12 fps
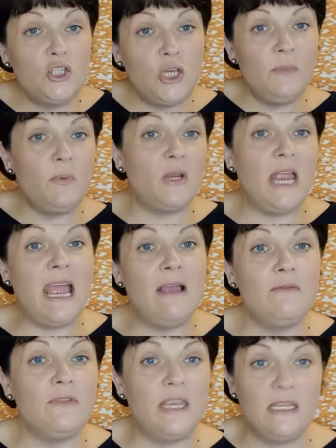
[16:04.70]
She put it
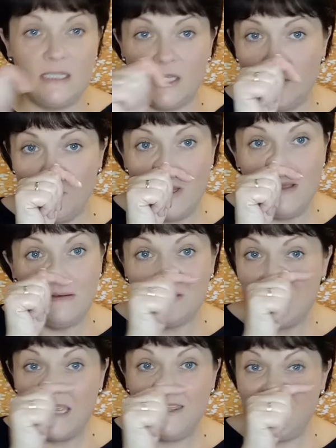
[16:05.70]
out into the
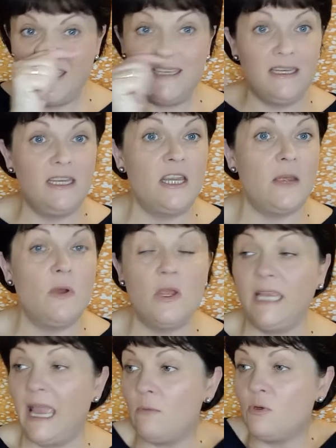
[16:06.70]
world that, you know,
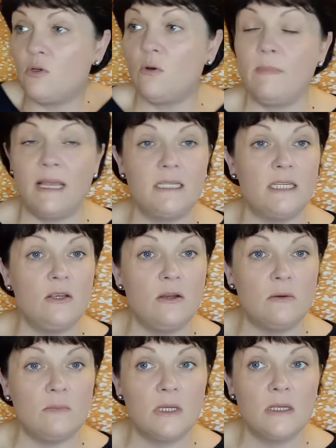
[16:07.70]
her cat was all matted
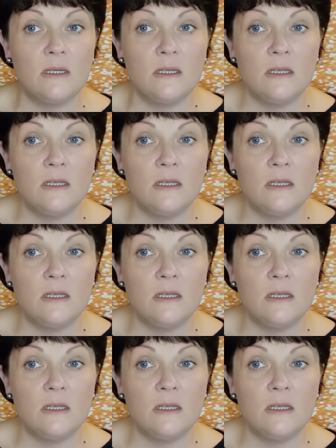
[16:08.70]
up.